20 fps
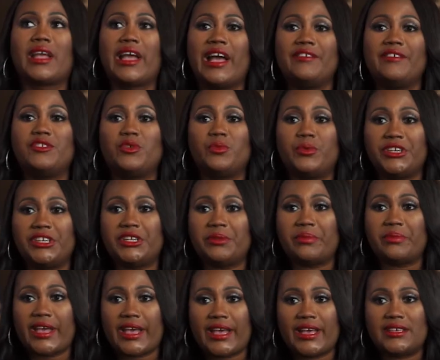After
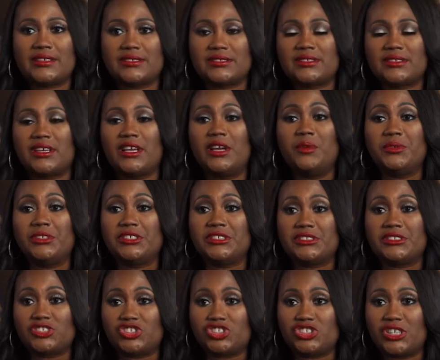Whitney passed and we
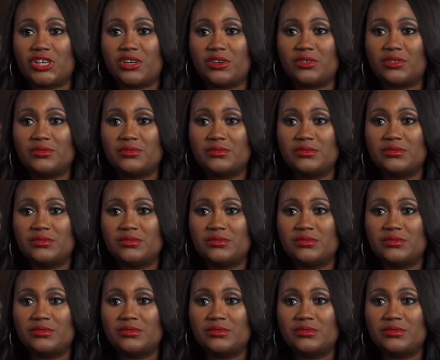did the show,